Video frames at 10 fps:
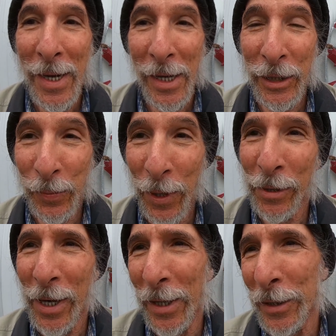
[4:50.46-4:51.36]

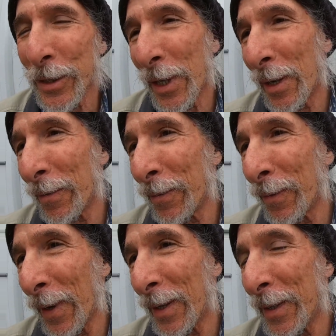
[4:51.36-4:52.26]
experience of
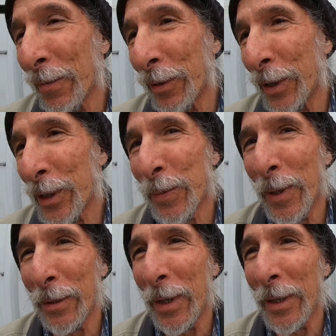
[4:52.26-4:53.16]
a different
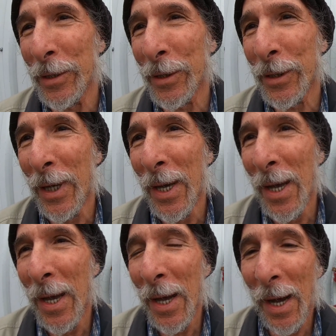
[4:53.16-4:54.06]
experience
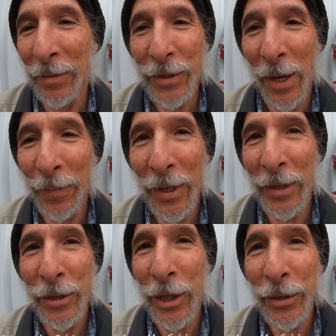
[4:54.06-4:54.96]
of
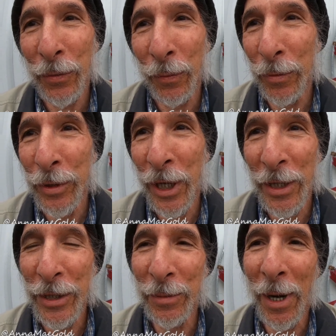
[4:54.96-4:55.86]
something just through
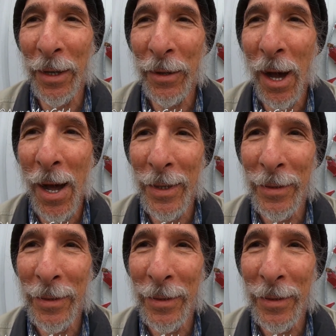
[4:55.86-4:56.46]
changing my thought.